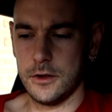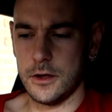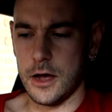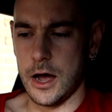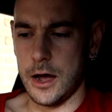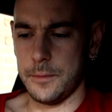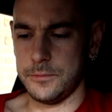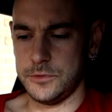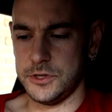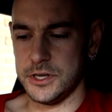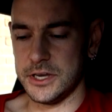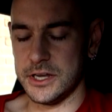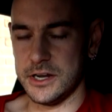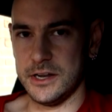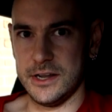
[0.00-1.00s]

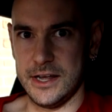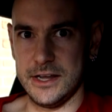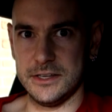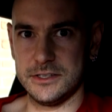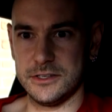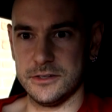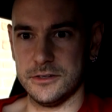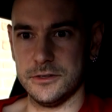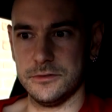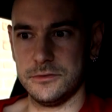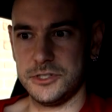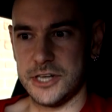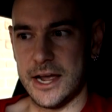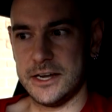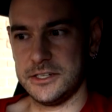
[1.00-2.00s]
You're going to need to
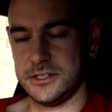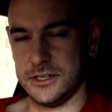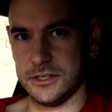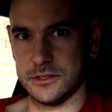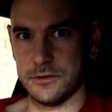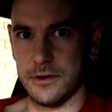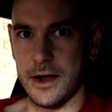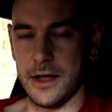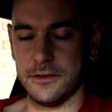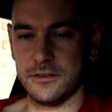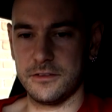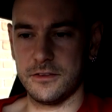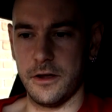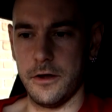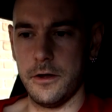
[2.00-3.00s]
change things around.
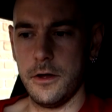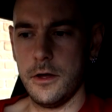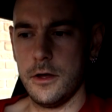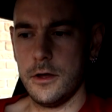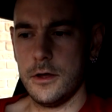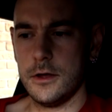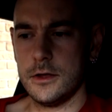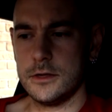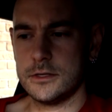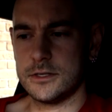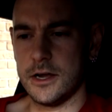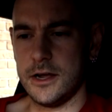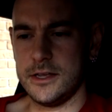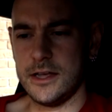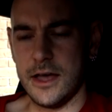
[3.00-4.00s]
So
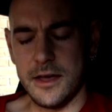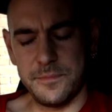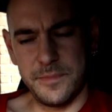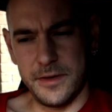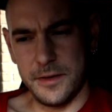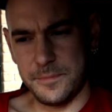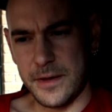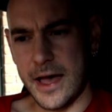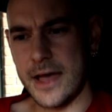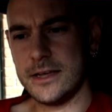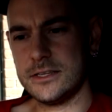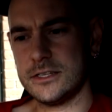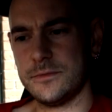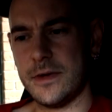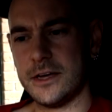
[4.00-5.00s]
it
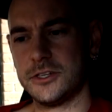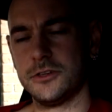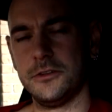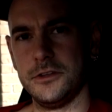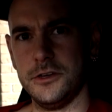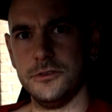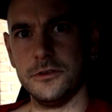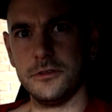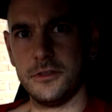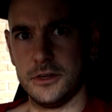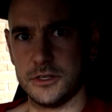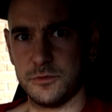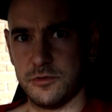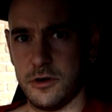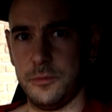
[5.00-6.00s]
pays to make sure that you do
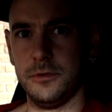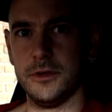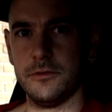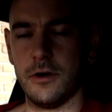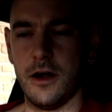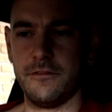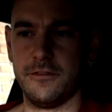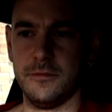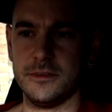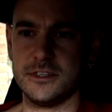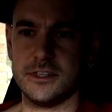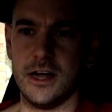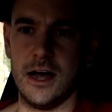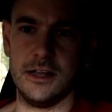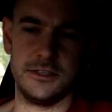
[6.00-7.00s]
things properly right from the
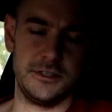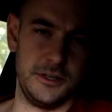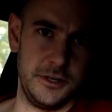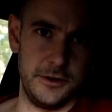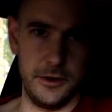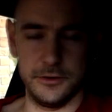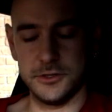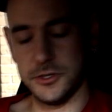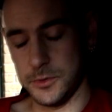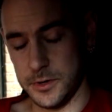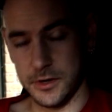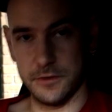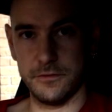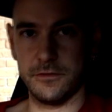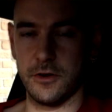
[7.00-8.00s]
start, so you're not
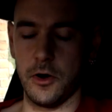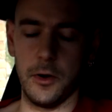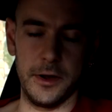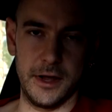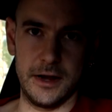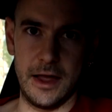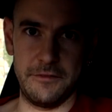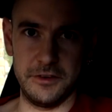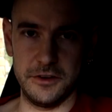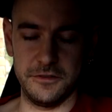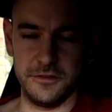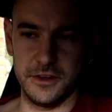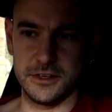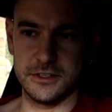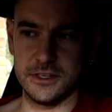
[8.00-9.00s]
to-ing and fro-ing and having to
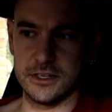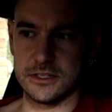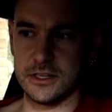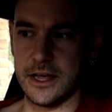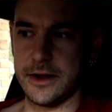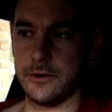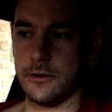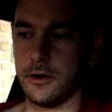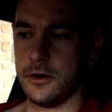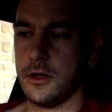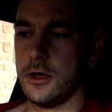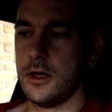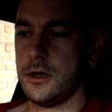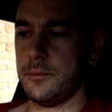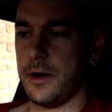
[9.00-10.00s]
fix things later on.
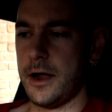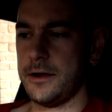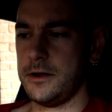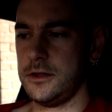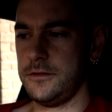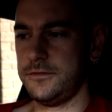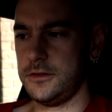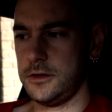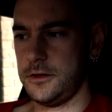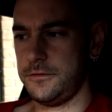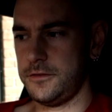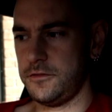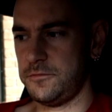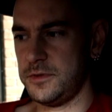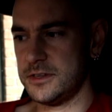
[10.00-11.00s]
But
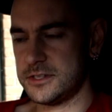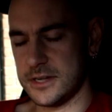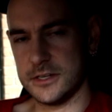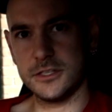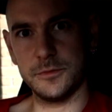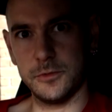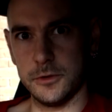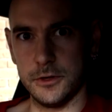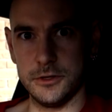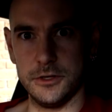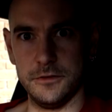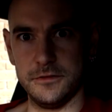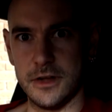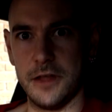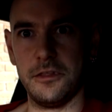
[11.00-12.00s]
if you've been sensible and
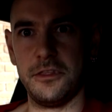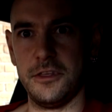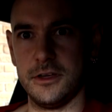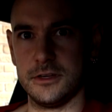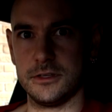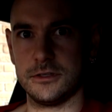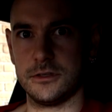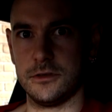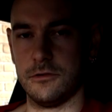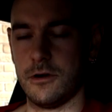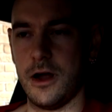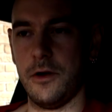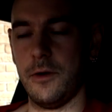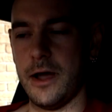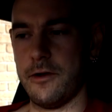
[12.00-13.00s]
you've done things the
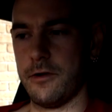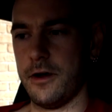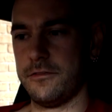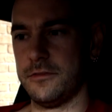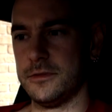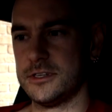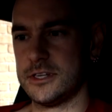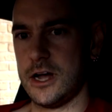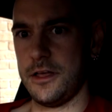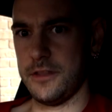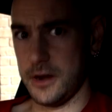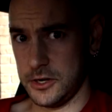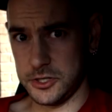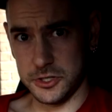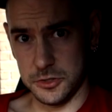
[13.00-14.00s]
right way right from the start,
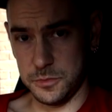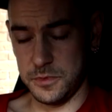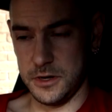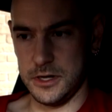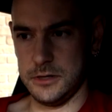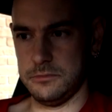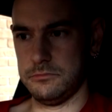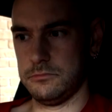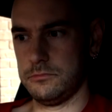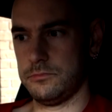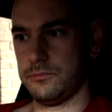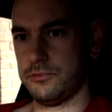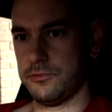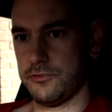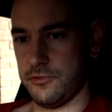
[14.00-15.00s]
then it should be
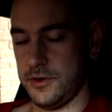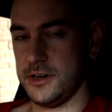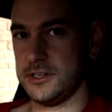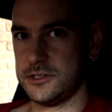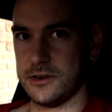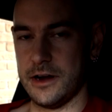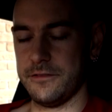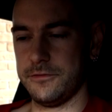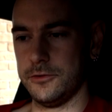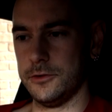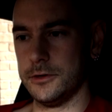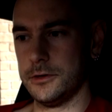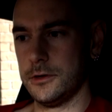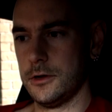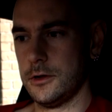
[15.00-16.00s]
pretty
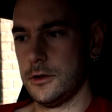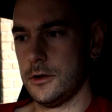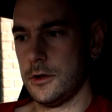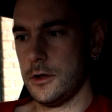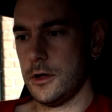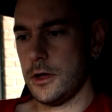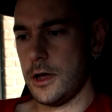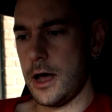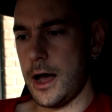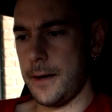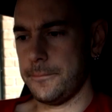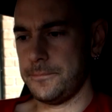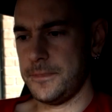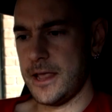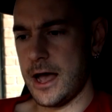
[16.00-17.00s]
straightforward.
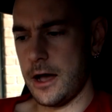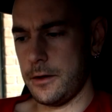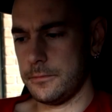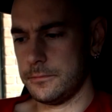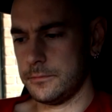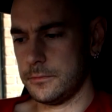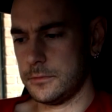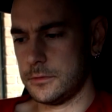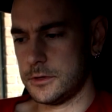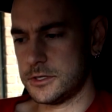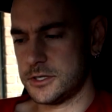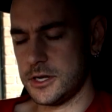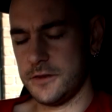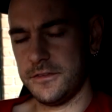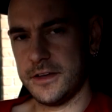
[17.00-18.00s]
Now, the
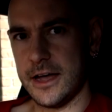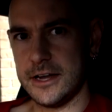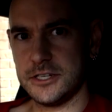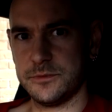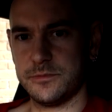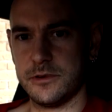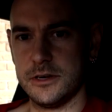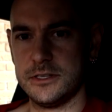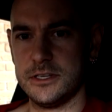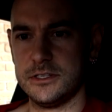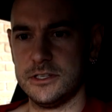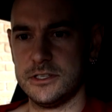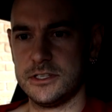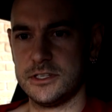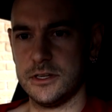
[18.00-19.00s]
certification
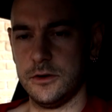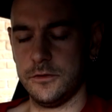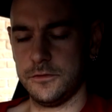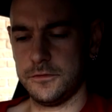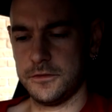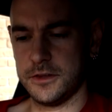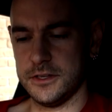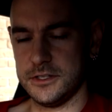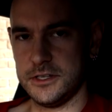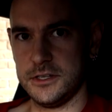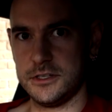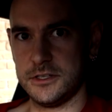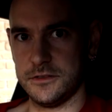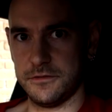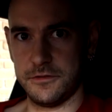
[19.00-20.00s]
process itself
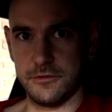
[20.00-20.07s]
consists of